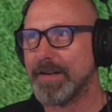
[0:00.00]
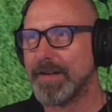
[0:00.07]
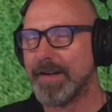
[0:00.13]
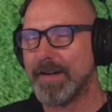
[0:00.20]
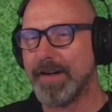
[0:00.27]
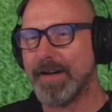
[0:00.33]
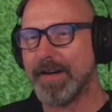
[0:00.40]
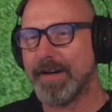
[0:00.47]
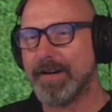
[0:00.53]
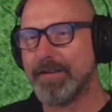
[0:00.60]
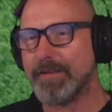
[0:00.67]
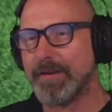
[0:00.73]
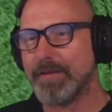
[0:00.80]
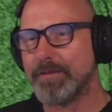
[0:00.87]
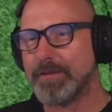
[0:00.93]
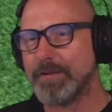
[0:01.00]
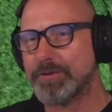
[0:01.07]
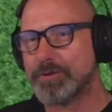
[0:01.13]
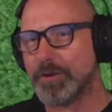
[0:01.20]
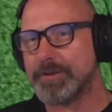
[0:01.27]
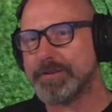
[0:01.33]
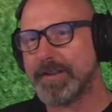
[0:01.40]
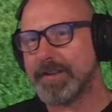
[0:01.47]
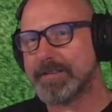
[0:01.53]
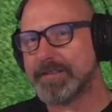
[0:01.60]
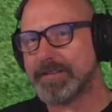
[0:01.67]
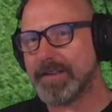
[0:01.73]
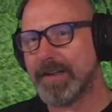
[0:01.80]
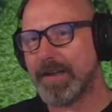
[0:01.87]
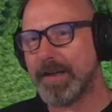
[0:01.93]

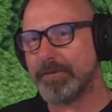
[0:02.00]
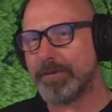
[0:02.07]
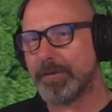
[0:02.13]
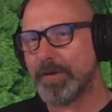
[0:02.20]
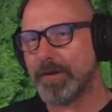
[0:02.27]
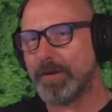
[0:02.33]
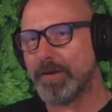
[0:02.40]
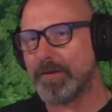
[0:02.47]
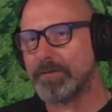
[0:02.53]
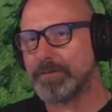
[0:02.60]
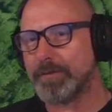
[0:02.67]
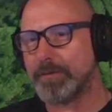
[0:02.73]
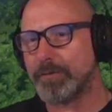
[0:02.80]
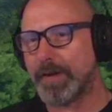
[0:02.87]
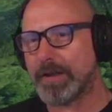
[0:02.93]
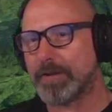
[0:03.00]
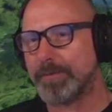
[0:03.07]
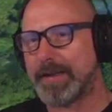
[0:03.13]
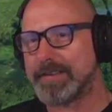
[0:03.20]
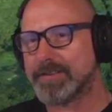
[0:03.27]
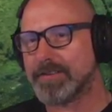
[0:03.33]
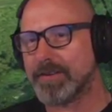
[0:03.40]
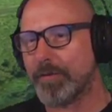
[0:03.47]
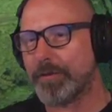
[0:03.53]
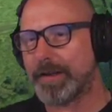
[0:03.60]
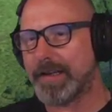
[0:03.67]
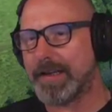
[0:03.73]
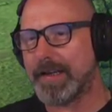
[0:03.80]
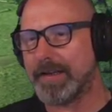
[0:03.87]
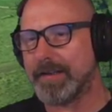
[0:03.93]
Joysticks, if I'm gonna recommend
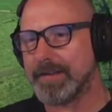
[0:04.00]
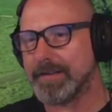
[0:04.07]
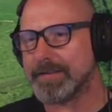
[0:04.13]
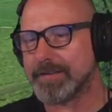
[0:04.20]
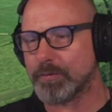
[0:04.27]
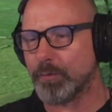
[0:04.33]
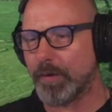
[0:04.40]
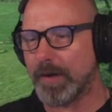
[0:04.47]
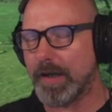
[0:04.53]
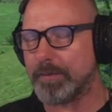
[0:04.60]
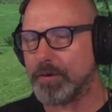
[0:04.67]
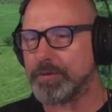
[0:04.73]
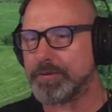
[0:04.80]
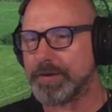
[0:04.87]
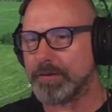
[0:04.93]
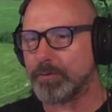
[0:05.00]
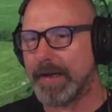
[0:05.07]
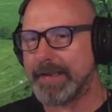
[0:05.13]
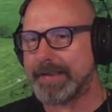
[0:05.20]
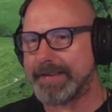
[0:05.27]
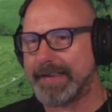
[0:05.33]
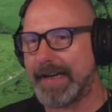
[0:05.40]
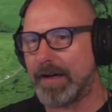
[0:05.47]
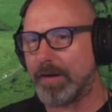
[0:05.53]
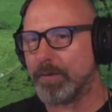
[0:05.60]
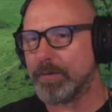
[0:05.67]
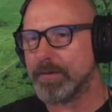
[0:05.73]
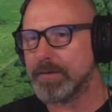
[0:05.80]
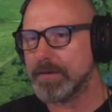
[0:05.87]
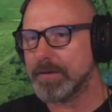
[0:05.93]
something, it is what I'm using right
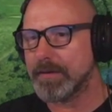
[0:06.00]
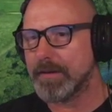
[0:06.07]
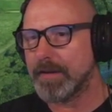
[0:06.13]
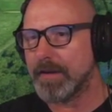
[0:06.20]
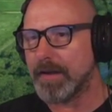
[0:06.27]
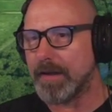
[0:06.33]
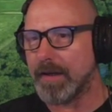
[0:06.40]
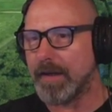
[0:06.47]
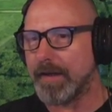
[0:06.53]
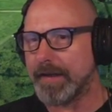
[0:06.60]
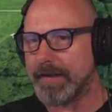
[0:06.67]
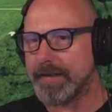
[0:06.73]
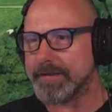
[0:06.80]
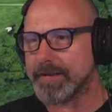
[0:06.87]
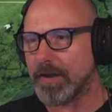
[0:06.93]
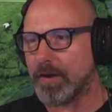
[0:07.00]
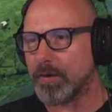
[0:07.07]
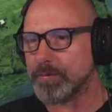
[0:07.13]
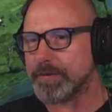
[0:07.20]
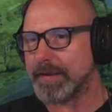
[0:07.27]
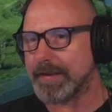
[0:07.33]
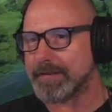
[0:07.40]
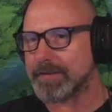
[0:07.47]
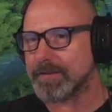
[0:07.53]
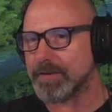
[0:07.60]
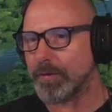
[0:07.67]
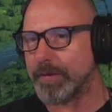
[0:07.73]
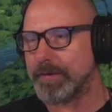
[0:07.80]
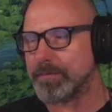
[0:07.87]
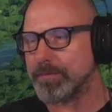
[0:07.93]
now. It is a HOTAS,
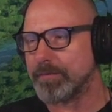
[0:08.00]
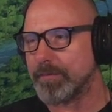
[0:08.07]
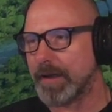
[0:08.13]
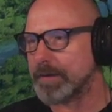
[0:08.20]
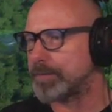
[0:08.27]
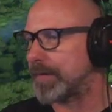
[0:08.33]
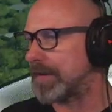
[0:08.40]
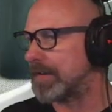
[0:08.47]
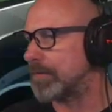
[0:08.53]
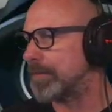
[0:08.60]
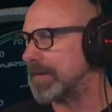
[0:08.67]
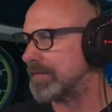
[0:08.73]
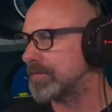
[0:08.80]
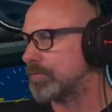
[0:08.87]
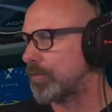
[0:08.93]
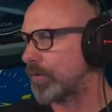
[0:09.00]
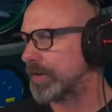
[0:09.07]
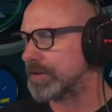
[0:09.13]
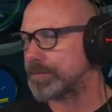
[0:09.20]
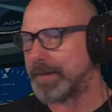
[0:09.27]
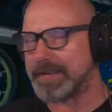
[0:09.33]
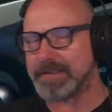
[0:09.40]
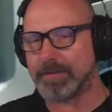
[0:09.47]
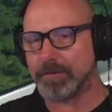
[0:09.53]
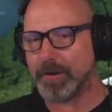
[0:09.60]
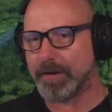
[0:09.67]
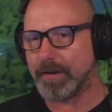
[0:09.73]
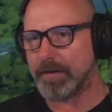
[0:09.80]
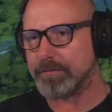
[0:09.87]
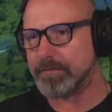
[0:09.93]
so it might be a little bit more expensive
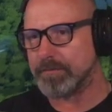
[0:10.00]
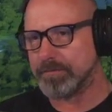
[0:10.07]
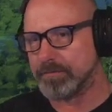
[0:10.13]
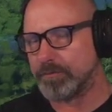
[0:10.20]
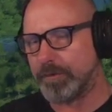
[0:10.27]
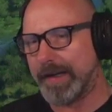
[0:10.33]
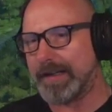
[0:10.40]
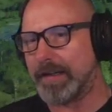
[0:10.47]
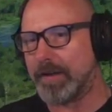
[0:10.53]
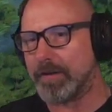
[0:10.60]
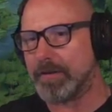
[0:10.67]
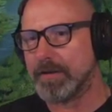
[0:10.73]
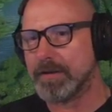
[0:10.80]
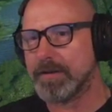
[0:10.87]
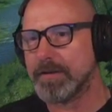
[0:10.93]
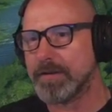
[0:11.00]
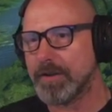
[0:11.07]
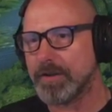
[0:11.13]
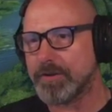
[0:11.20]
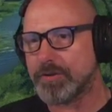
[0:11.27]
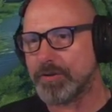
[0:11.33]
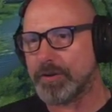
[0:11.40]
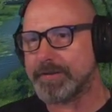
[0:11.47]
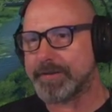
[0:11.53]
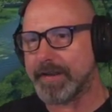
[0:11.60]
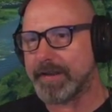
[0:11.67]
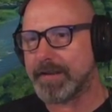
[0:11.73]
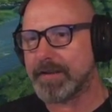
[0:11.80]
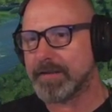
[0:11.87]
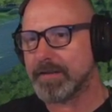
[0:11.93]
than a regular
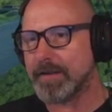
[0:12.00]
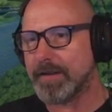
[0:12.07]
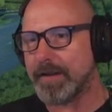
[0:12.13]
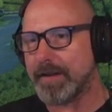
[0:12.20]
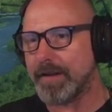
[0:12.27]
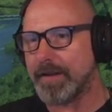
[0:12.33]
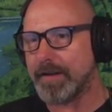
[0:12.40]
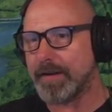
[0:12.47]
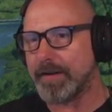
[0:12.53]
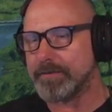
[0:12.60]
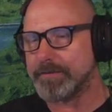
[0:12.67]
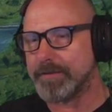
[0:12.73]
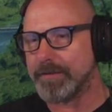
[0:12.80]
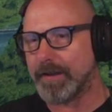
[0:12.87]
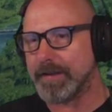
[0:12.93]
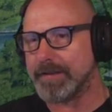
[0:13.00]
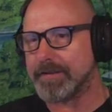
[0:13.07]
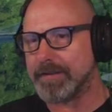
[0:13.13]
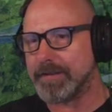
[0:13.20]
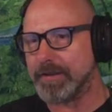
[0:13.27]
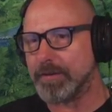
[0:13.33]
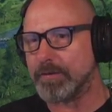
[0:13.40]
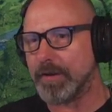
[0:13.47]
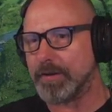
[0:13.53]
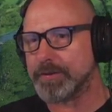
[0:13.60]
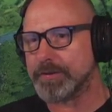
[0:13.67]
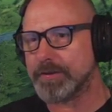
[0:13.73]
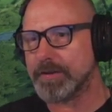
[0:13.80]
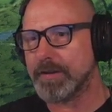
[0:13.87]
joystick, 90 euros.